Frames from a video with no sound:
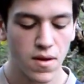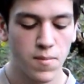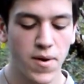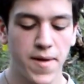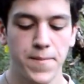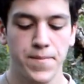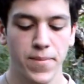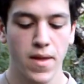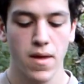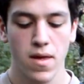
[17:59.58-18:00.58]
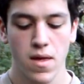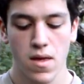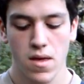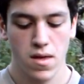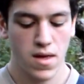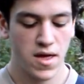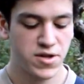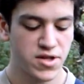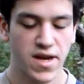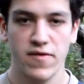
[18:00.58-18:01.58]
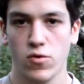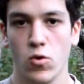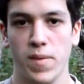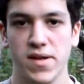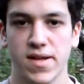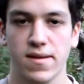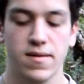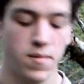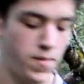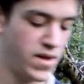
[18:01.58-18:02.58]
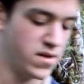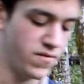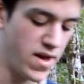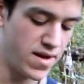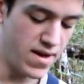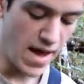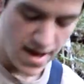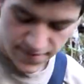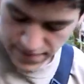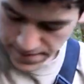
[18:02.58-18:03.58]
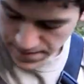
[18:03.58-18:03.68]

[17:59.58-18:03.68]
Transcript: But it's just kind of a cool piece of kit to have,